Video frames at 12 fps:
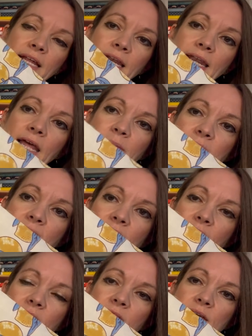
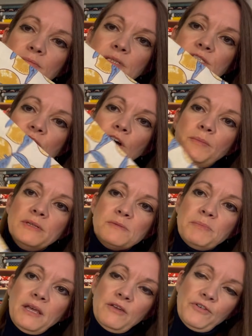lemony pyjamas
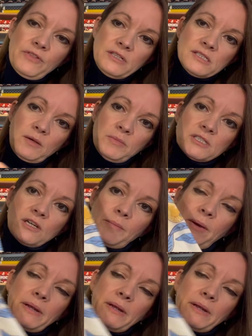be for the summertime?